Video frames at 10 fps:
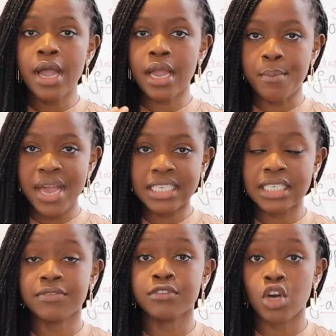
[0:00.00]

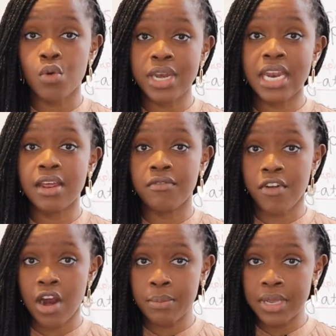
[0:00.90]
competitive Darwinian
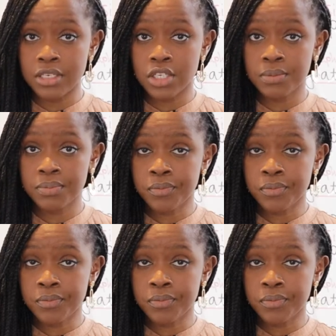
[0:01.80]
environment.